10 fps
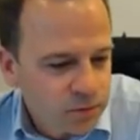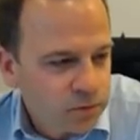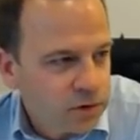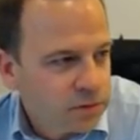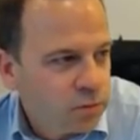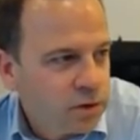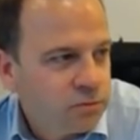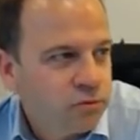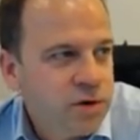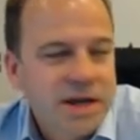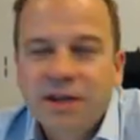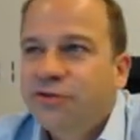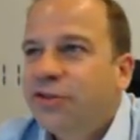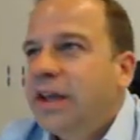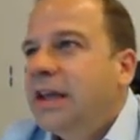would, would
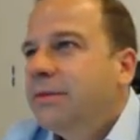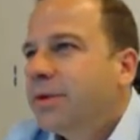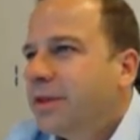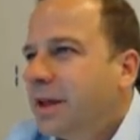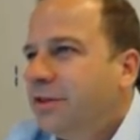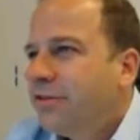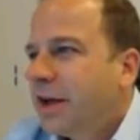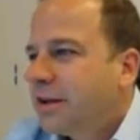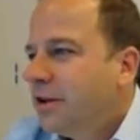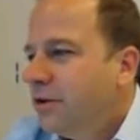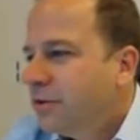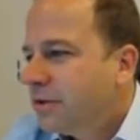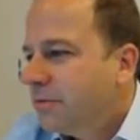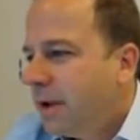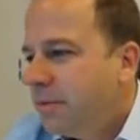reconvene, but then you've had news
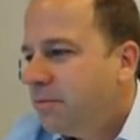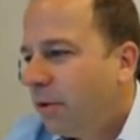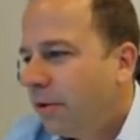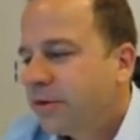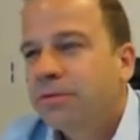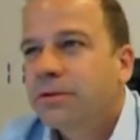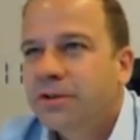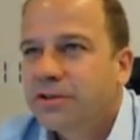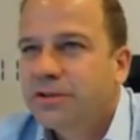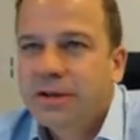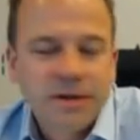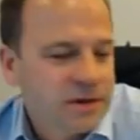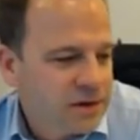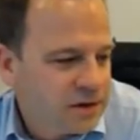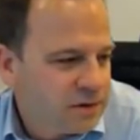that maybe Boris will just
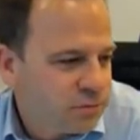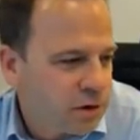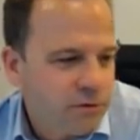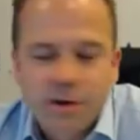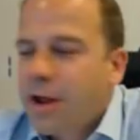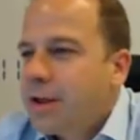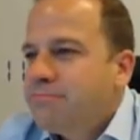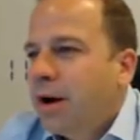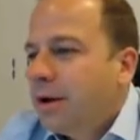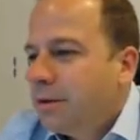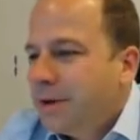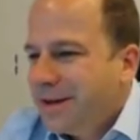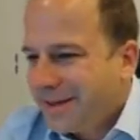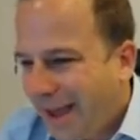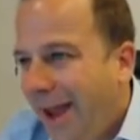prorogate Parliament
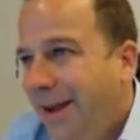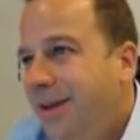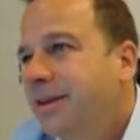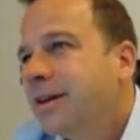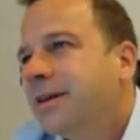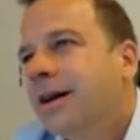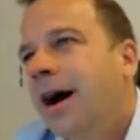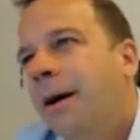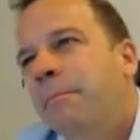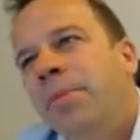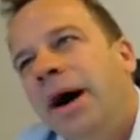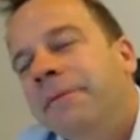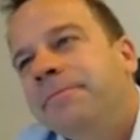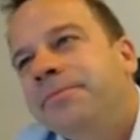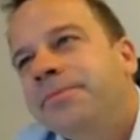again. Um, but
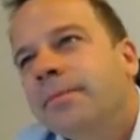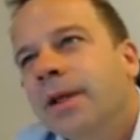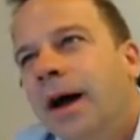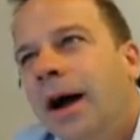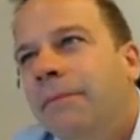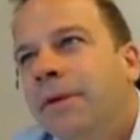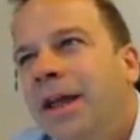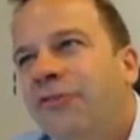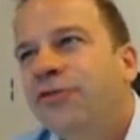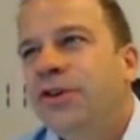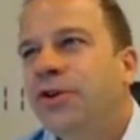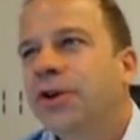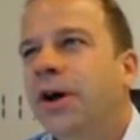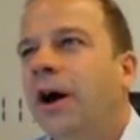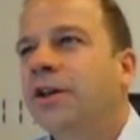um, if you could
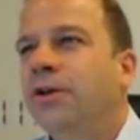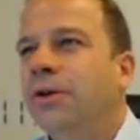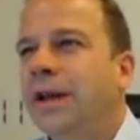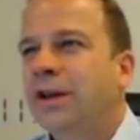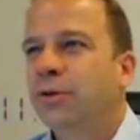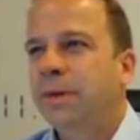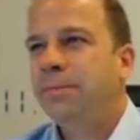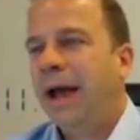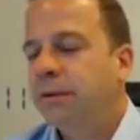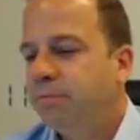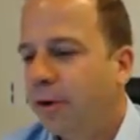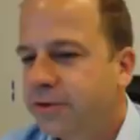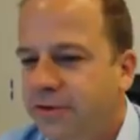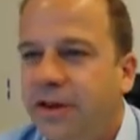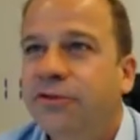argue it could be pound
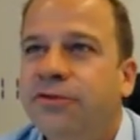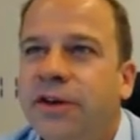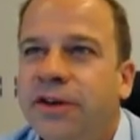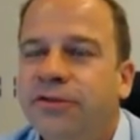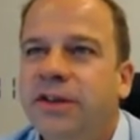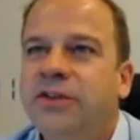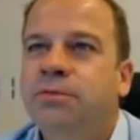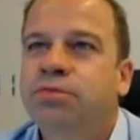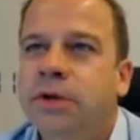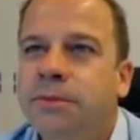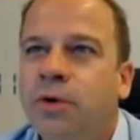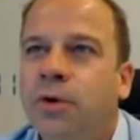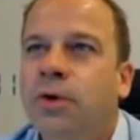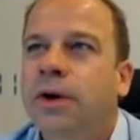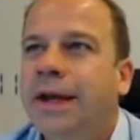positive if the Supreme
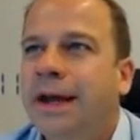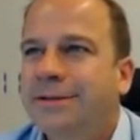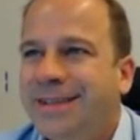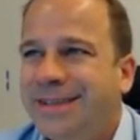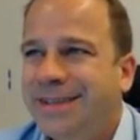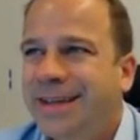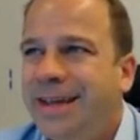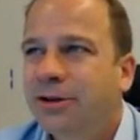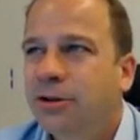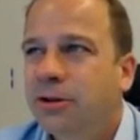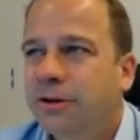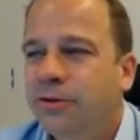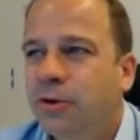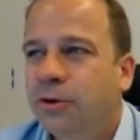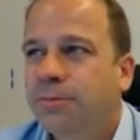Court announced it's illegal, of
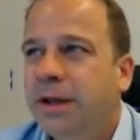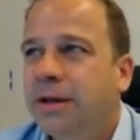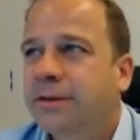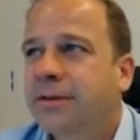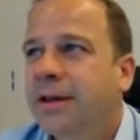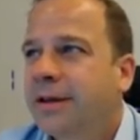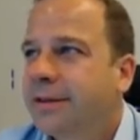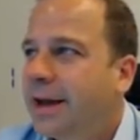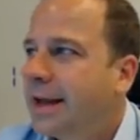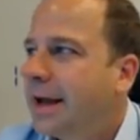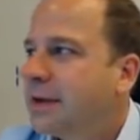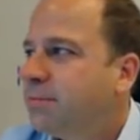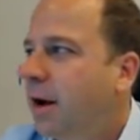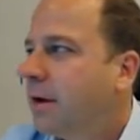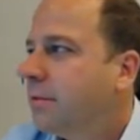course, because that allows
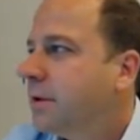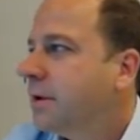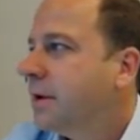Parliament